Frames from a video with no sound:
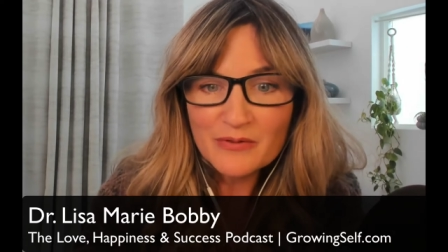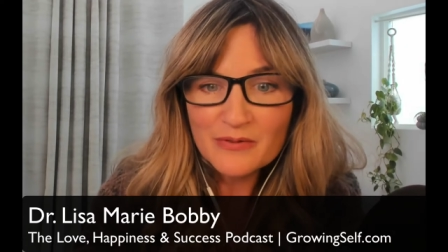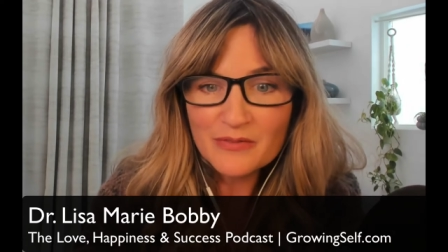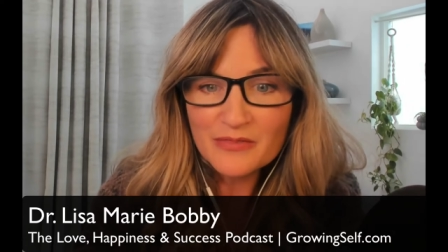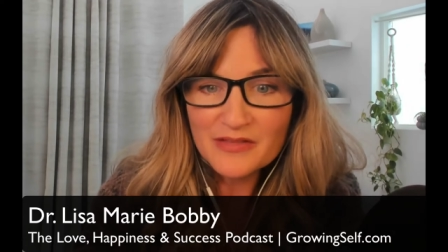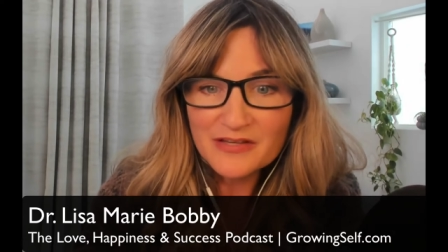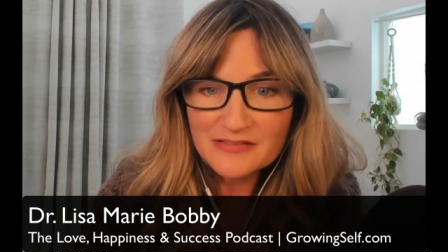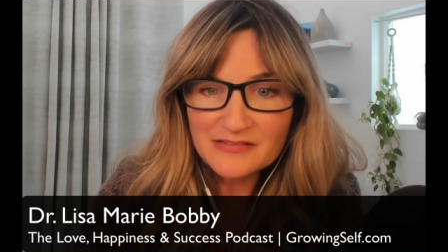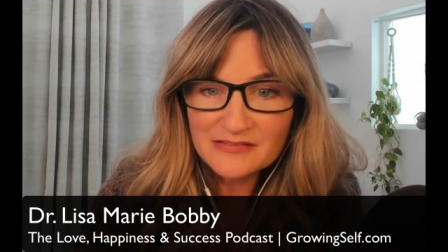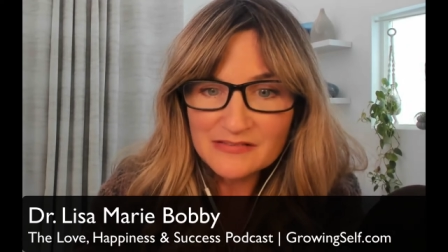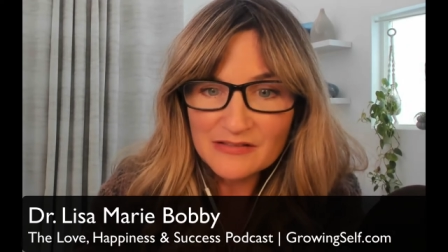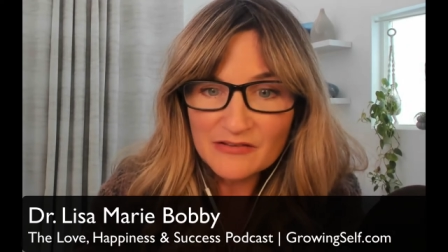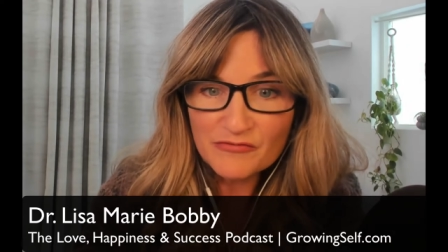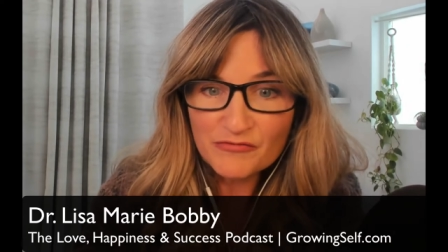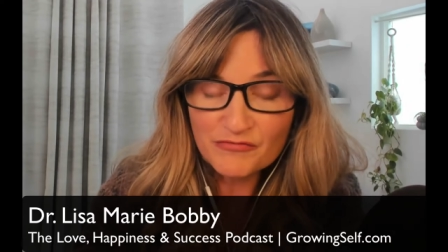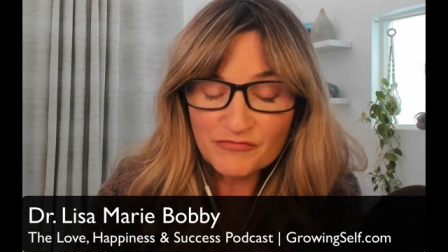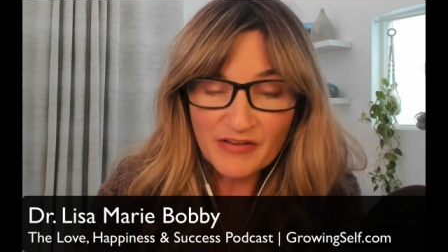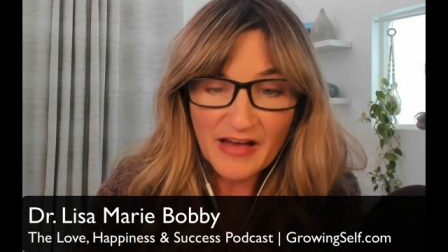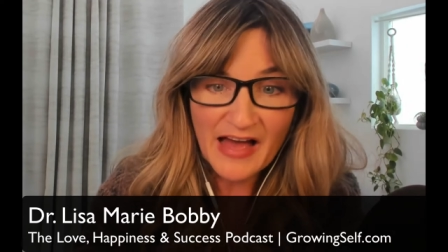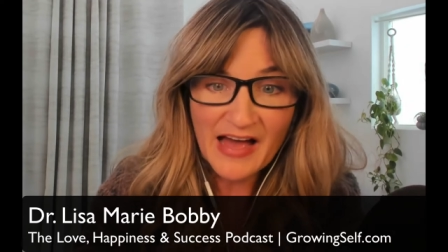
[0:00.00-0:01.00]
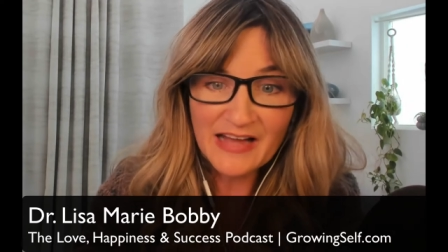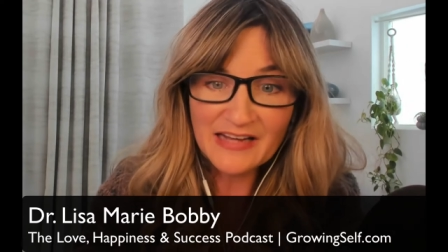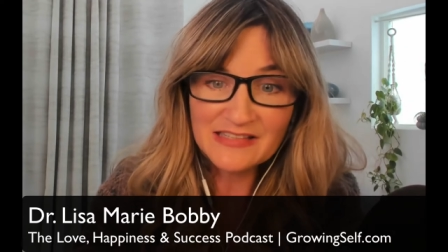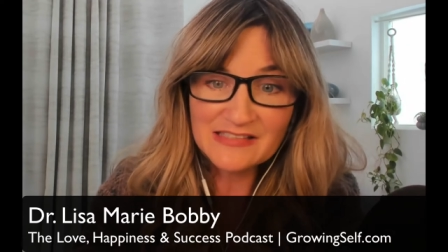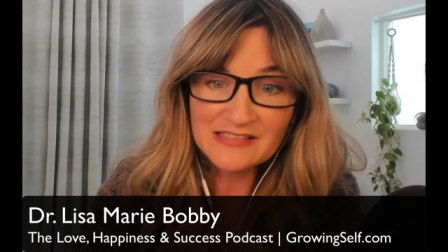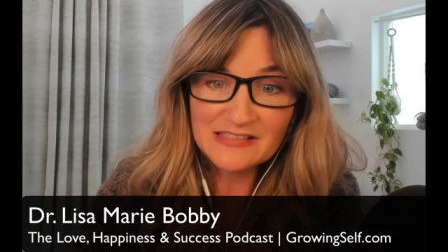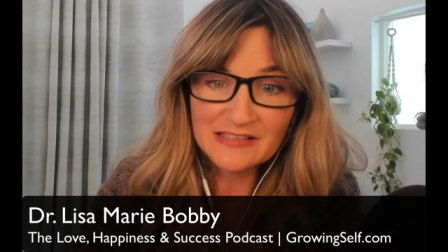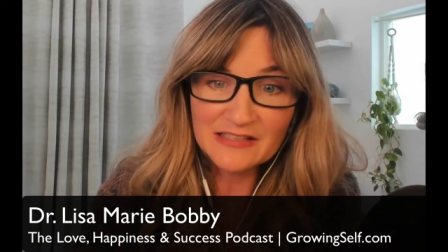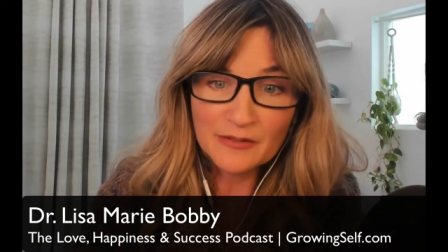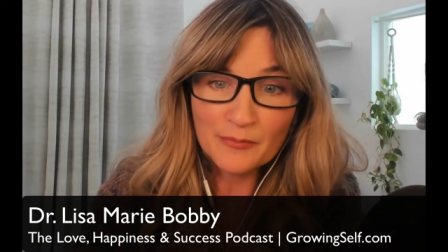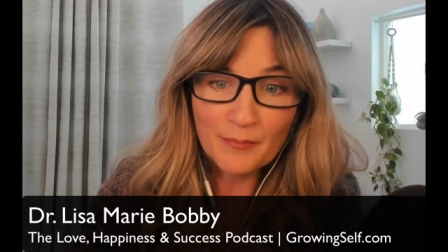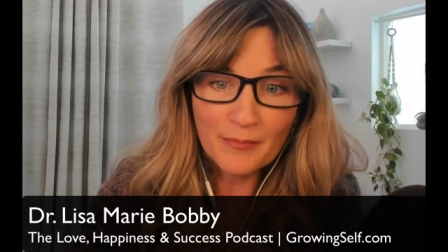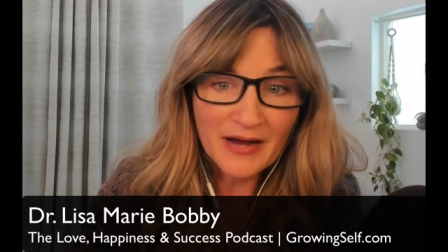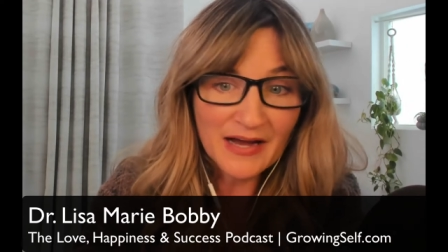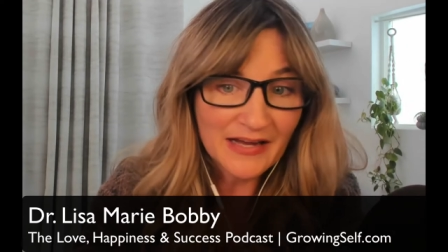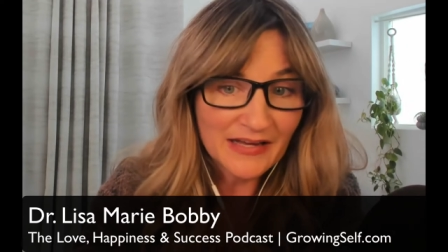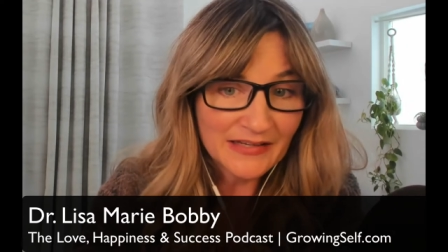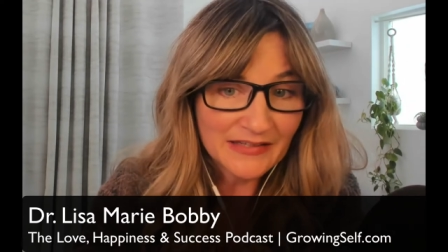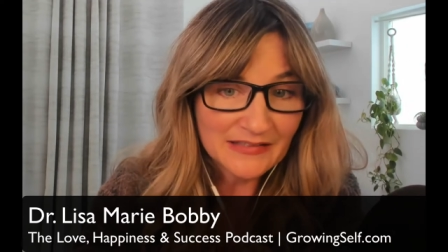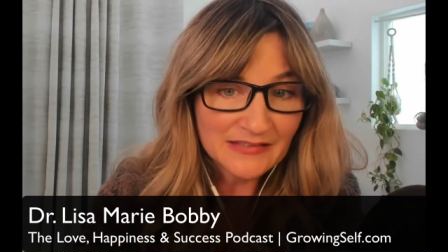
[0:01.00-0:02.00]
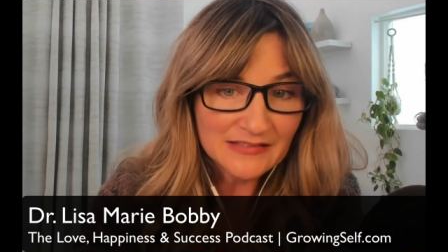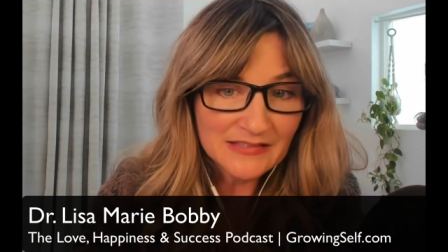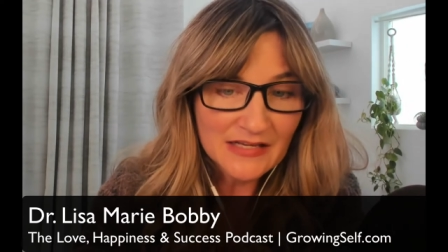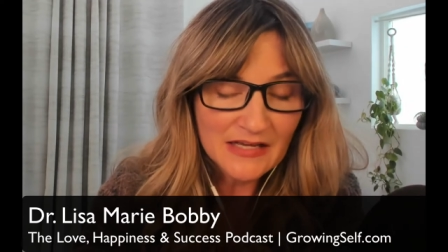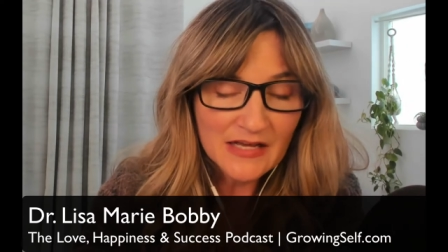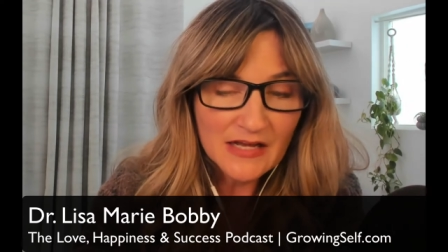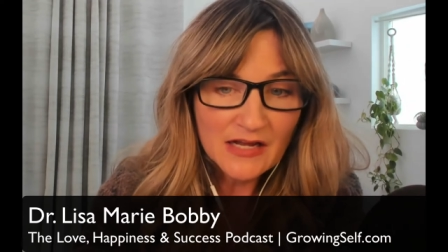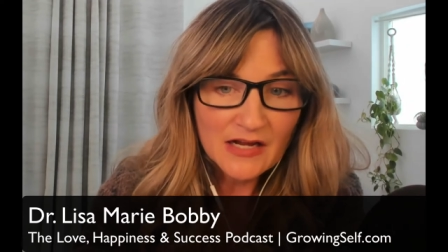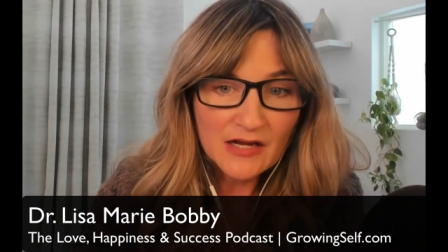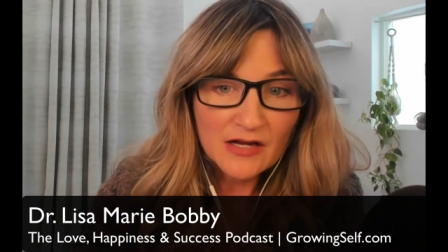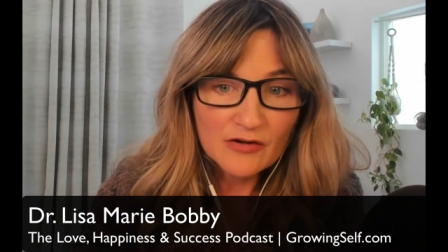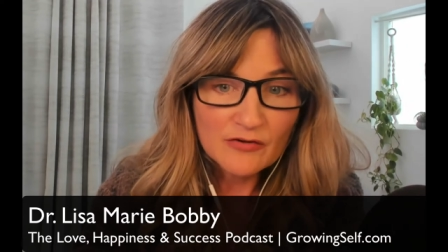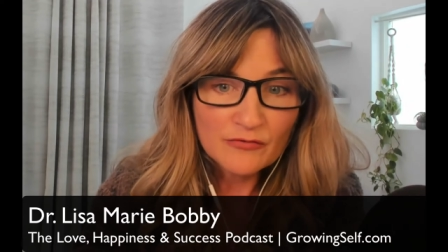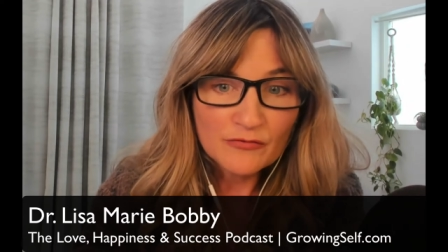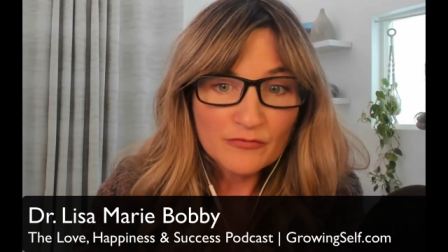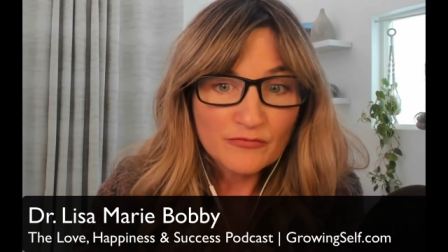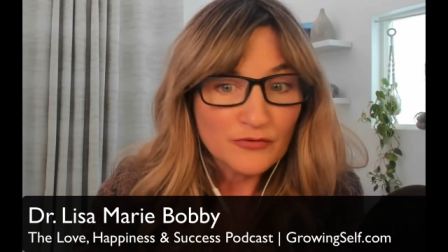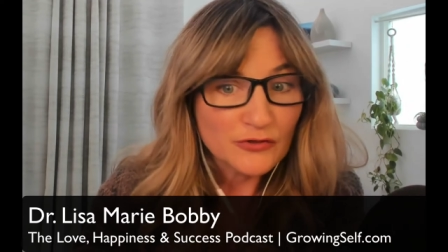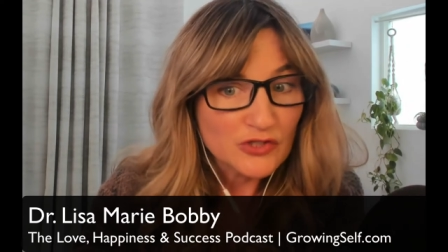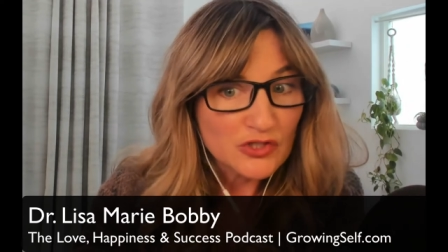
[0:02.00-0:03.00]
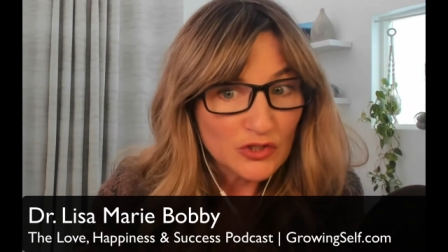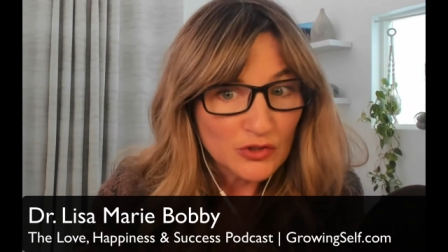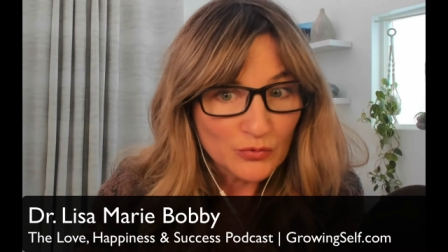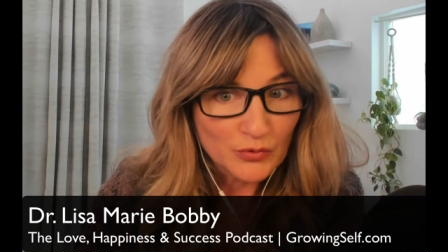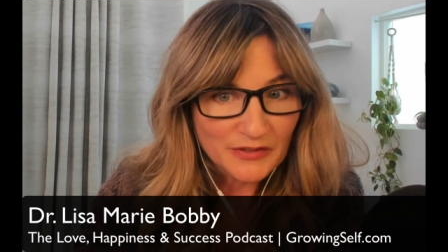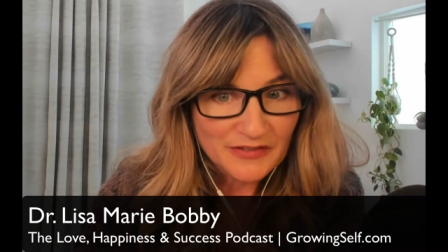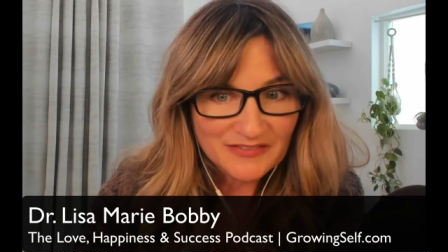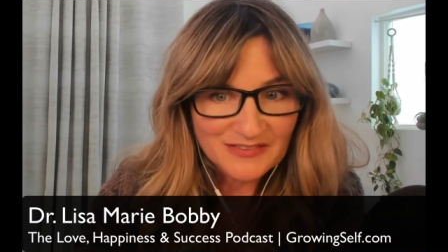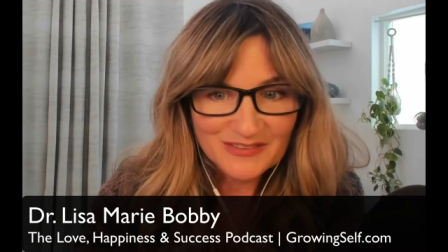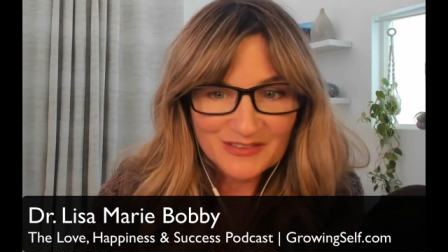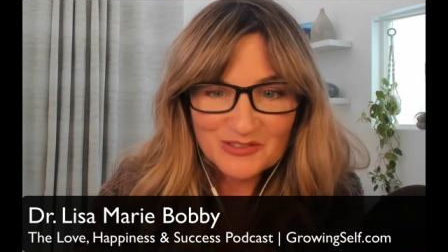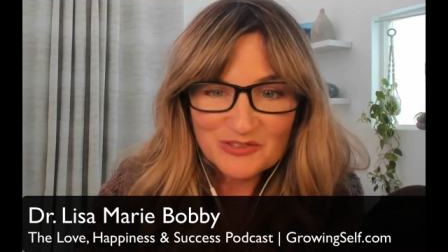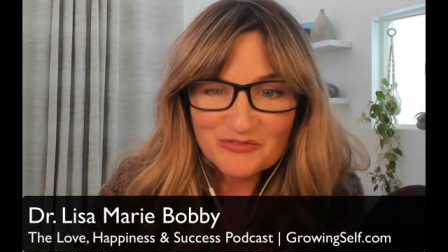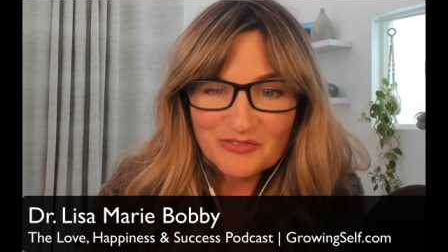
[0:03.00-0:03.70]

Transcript: this fact in mind for two reasons.